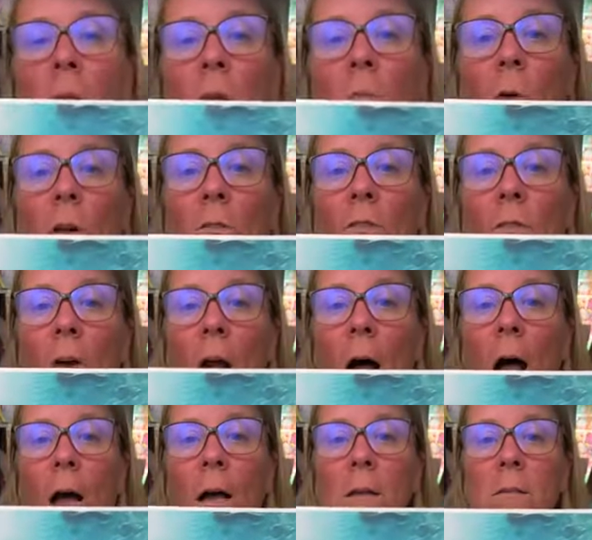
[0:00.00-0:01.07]
and then one for
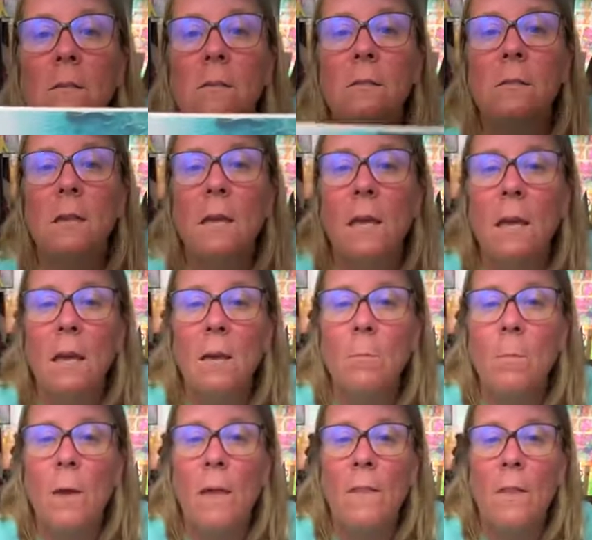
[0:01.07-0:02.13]
us to
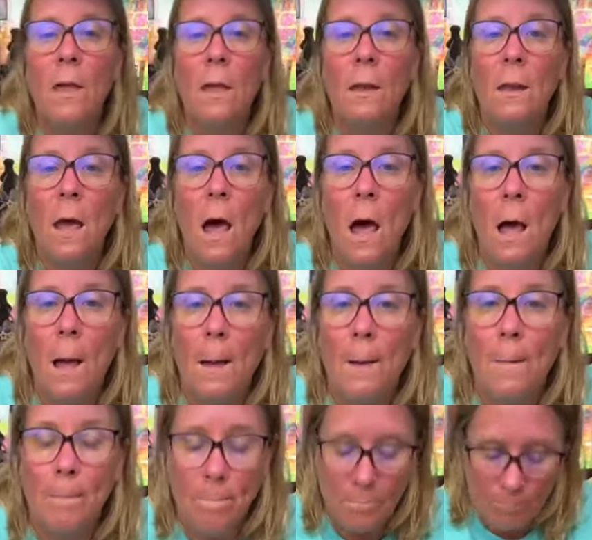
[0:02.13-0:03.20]
keep, and then
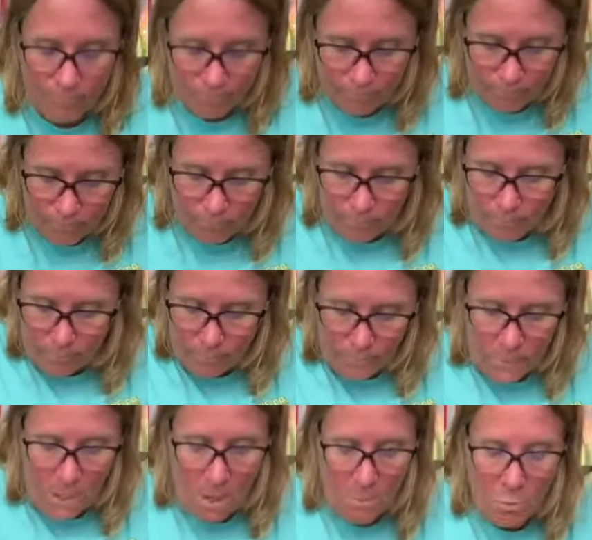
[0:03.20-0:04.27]
um,
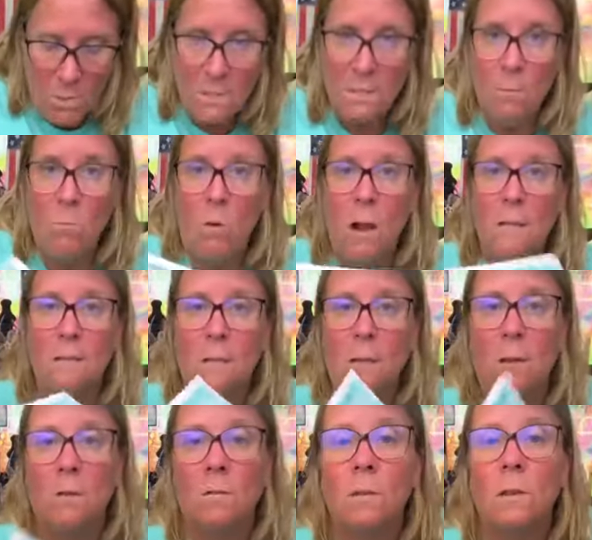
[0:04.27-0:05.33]
put some
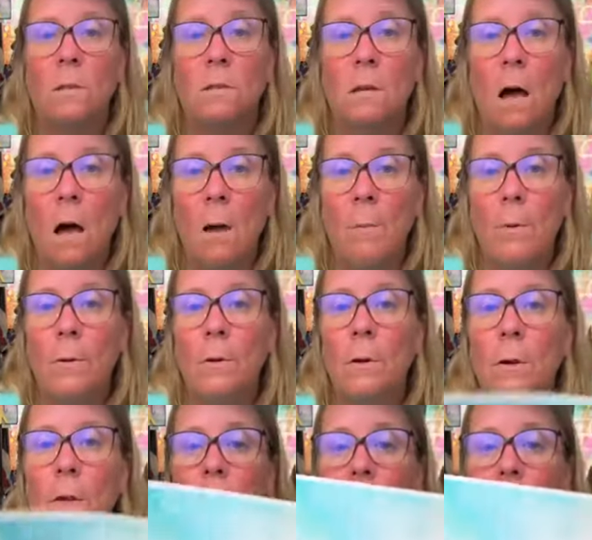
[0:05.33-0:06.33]
resin over the top.